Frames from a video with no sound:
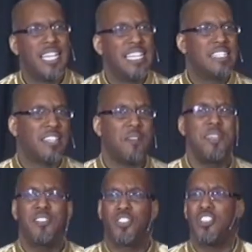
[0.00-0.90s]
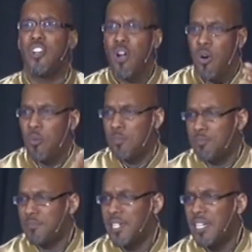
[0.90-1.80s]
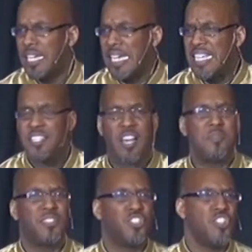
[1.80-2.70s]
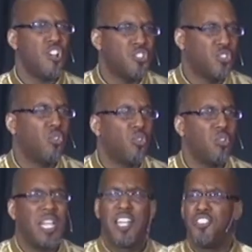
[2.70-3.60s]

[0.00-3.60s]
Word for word: He's coming to your home. He's coming to your school,